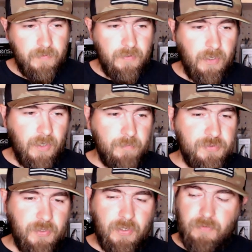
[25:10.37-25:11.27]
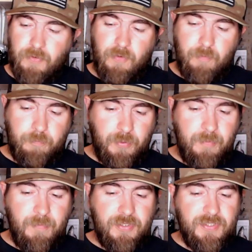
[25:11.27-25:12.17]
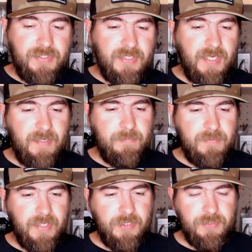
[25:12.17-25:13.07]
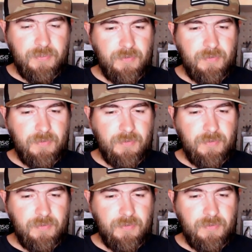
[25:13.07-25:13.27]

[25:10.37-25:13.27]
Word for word: Armstrong, they're pretty much the same texture.